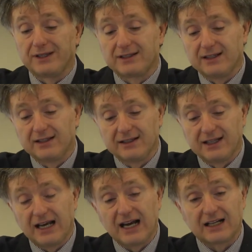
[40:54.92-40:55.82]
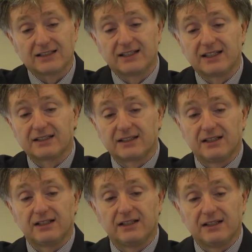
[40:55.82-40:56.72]
the ACA6
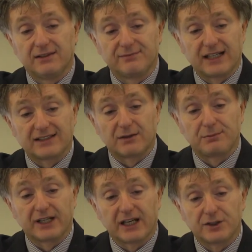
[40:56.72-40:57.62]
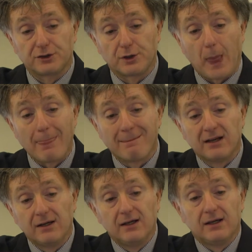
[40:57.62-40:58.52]
test application.
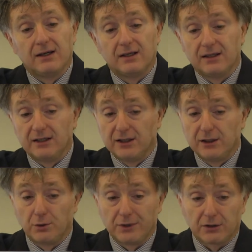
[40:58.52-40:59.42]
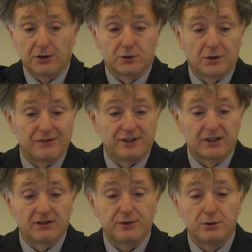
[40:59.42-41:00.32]
We are going to have
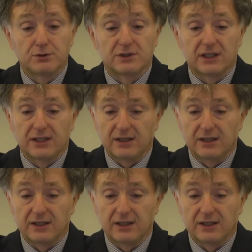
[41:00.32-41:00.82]
interviews,